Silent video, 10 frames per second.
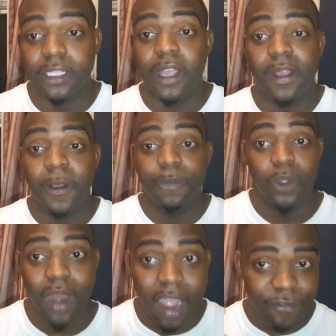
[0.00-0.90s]
on
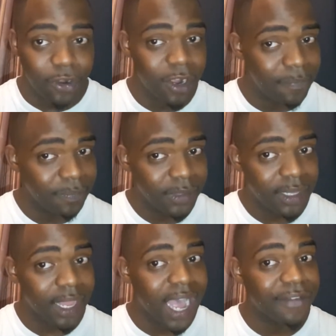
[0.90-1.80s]
OfferUp.
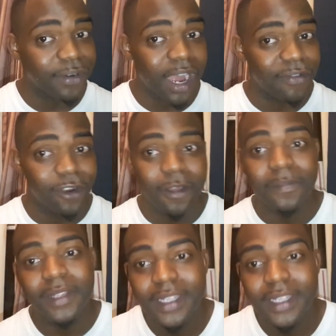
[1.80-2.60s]
Thank God for OfferUp.